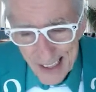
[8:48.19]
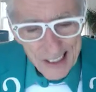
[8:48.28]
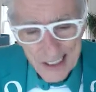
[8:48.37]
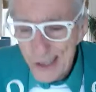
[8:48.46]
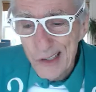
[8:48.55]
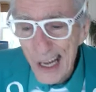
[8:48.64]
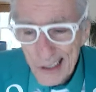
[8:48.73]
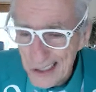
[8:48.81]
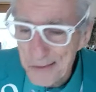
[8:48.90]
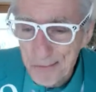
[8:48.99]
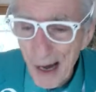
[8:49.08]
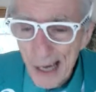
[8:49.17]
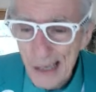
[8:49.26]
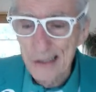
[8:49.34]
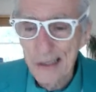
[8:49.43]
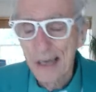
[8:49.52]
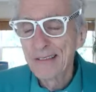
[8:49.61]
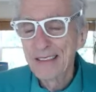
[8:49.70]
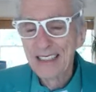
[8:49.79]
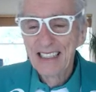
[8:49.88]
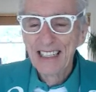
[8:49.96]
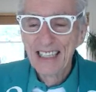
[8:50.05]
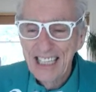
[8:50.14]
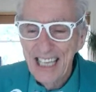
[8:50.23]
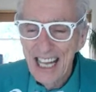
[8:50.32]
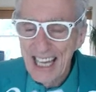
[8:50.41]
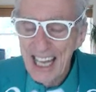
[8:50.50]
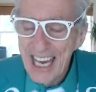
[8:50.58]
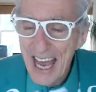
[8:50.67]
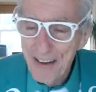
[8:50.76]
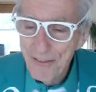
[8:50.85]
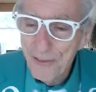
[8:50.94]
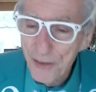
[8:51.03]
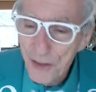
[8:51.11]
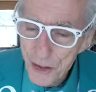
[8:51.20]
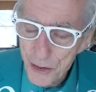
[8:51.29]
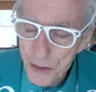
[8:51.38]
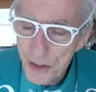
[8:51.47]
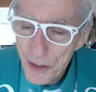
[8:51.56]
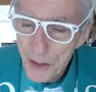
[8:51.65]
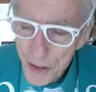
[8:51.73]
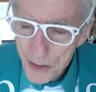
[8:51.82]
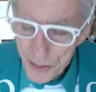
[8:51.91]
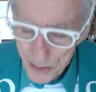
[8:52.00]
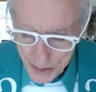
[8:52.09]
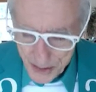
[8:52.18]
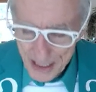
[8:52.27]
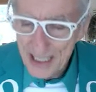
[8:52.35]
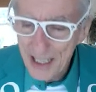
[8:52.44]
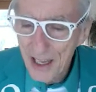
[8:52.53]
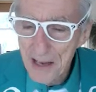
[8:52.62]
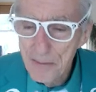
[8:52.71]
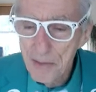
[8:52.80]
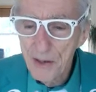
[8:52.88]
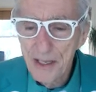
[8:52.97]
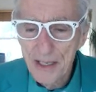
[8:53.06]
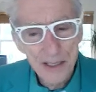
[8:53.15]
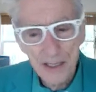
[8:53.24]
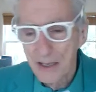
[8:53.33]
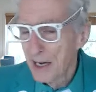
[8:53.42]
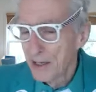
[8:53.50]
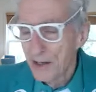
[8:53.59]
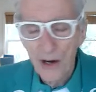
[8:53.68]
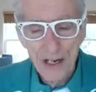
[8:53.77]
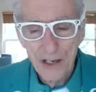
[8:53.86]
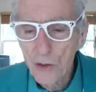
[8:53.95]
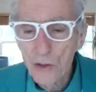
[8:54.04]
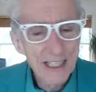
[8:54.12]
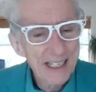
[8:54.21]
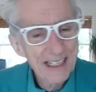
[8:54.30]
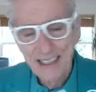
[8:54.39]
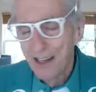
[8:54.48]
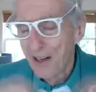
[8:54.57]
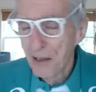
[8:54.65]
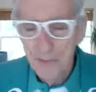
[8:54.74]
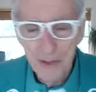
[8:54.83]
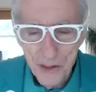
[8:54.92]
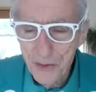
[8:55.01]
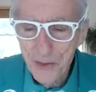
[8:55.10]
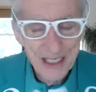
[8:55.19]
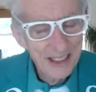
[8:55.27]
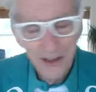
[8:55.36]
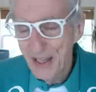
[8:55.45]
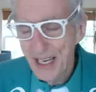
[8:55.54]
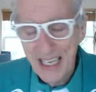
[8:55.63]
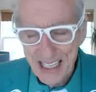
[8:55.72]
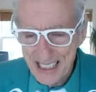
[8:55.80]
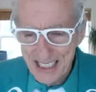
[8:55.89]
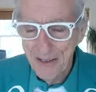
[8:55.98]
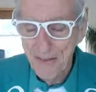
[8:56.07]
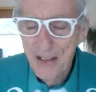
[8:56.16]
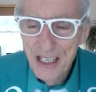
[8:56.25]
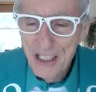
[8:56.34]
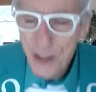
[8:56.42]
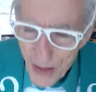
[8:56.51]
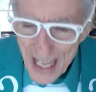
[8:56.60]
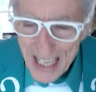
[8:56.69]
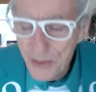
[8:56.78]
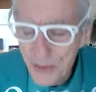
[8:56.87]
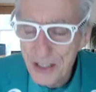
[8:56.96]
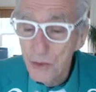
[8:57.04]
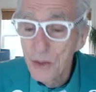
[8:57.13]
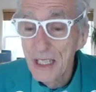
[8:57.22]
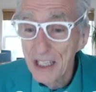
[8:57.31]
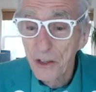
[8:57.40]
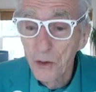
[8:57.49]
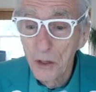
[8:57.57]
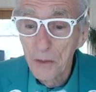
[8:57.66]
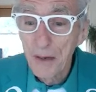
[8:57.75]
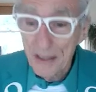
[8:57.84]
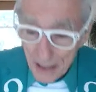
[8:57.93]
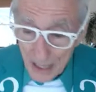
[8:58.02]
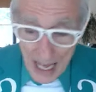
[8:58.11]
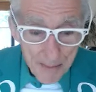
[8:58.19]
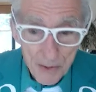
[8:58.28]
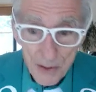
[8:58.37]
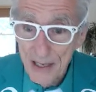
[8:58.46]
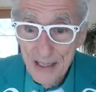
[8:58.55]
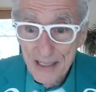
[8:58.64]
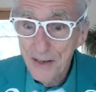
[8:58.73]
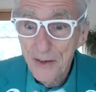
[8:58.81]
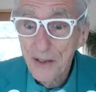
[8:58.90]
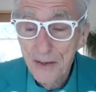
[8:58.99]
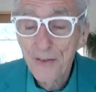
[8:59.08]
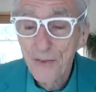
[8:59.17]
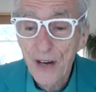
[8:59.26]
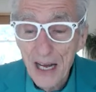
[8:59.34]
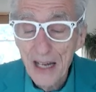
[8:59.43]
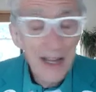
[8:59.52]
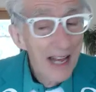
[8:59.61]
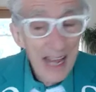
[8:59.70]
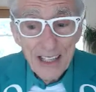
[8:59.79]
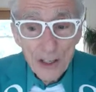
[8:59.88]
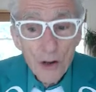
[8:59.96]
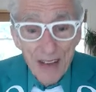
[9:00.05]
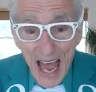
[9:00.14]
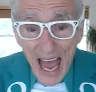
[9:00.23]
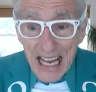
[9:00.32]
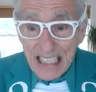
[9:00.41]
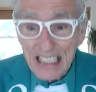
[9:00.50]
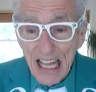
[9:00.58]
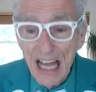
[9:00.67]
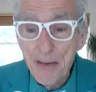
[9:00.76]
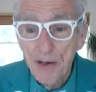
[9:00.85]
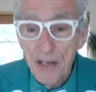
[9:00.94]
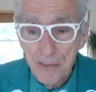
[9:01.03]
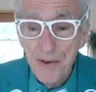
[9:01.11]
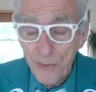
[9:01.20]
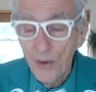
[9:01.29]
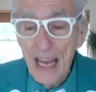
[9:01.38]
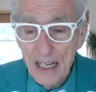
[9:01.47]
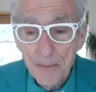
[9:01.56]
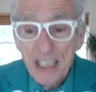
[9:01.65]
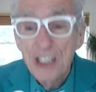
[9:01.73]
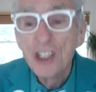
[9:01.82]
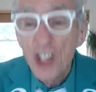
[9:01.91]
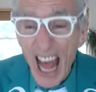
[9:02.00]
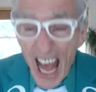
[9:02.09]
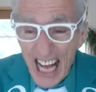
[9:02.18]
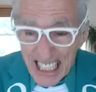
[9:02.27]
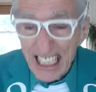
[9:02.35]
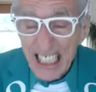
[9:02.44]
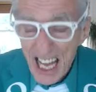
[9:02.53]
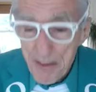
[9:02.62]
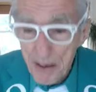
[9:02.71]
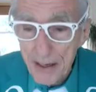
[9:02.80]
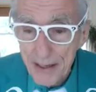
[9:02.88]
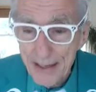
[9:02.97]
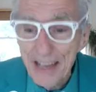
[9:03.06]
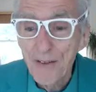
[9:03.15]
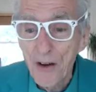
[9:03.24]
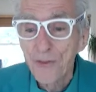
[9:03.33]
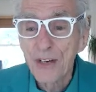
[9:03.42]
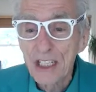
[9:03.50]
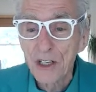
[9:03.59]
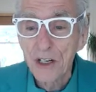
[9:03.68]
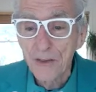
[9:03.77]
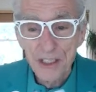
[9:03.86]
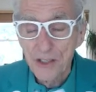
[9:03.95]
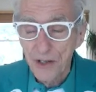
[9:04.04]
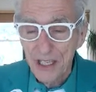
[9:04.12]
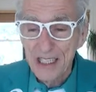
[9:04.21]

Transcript: $2,000, you know, that they have it for you to use. And the librarians, they know how to use it, they'll help you do it, and all that kind of stuff. So that's what's really cool about the library. So you forgot, and you have Ask a Librarian. Before you ask me, you should ask a librarian. They have a free service, or the